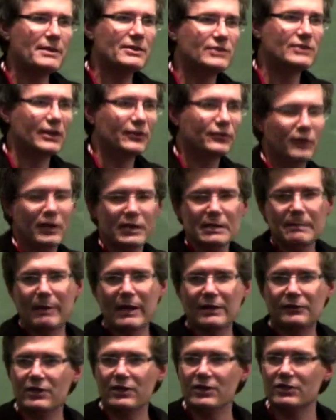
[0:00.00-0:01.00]
But maybe instead of
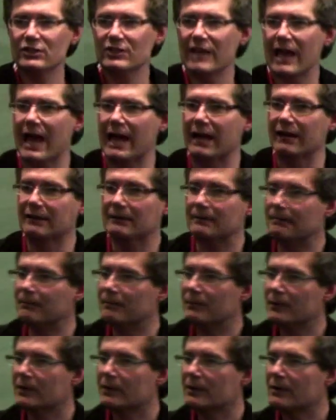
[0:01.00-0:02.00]
throwing the Petri dishes out,
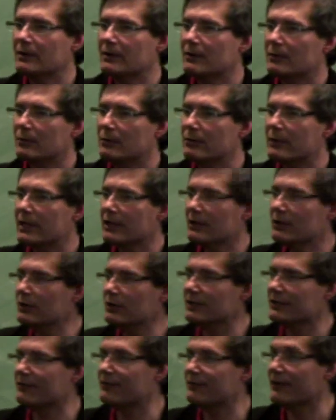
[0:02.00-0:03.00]
we
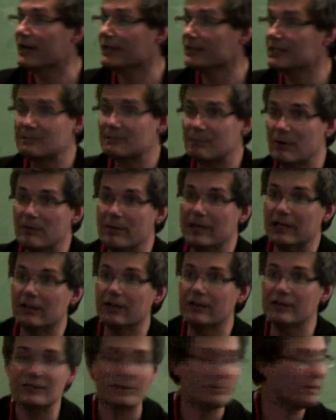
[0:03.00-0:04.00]
can look at the failed
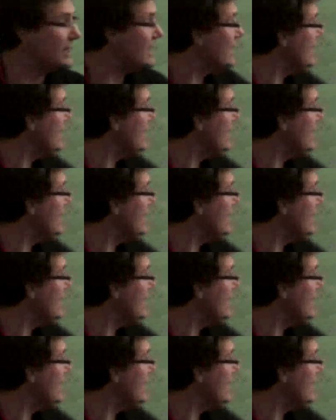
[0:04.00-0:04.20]
experiment and learn